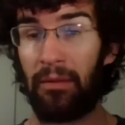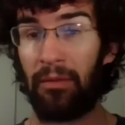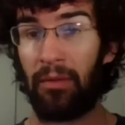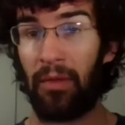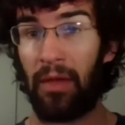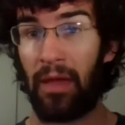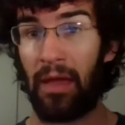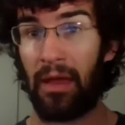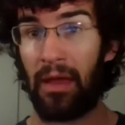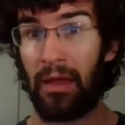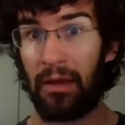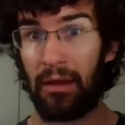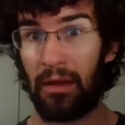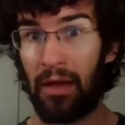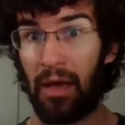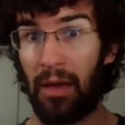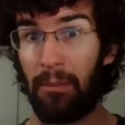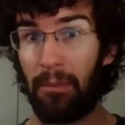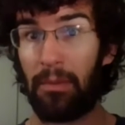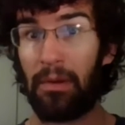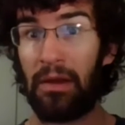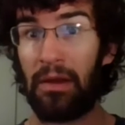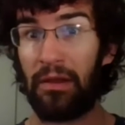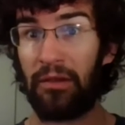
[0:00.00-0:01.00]
like
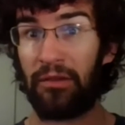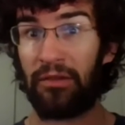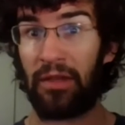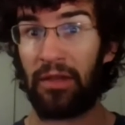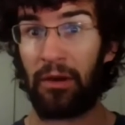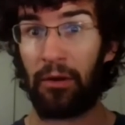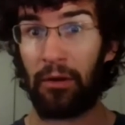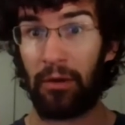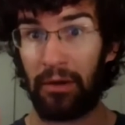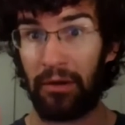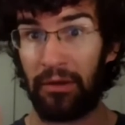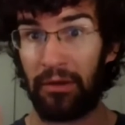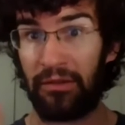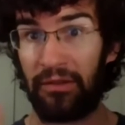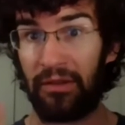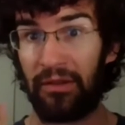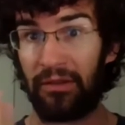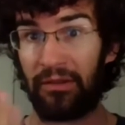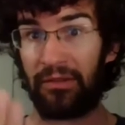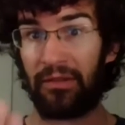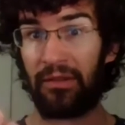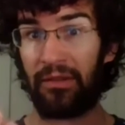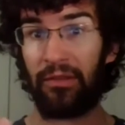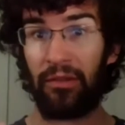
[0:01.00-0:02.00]
companies that are
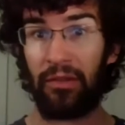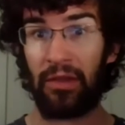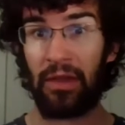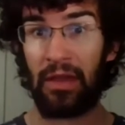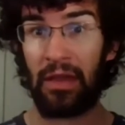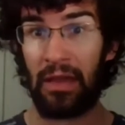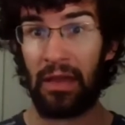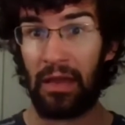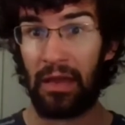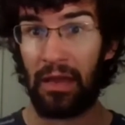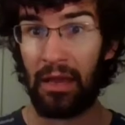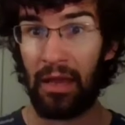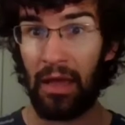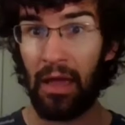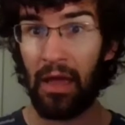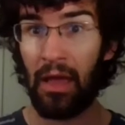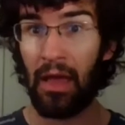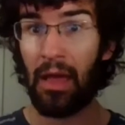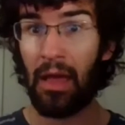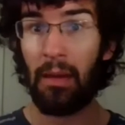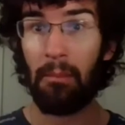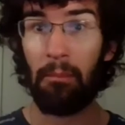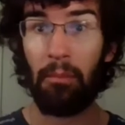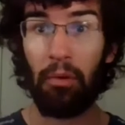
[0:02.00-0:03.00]
consistently
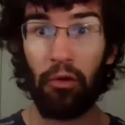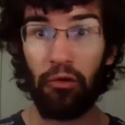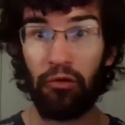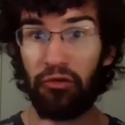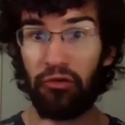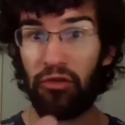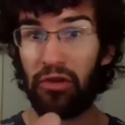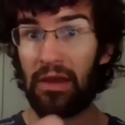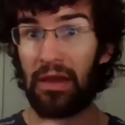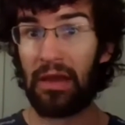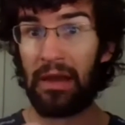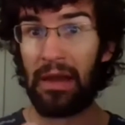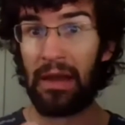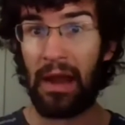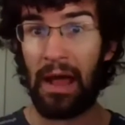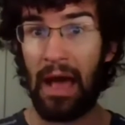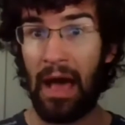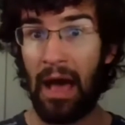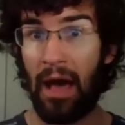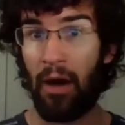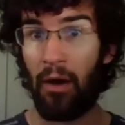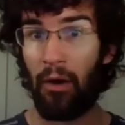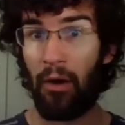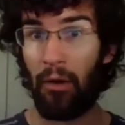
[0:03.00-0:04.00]
pushing it
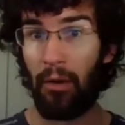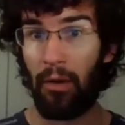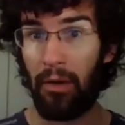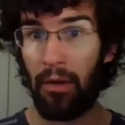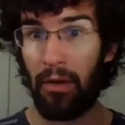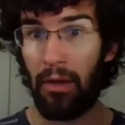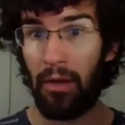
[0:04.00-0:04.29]
out.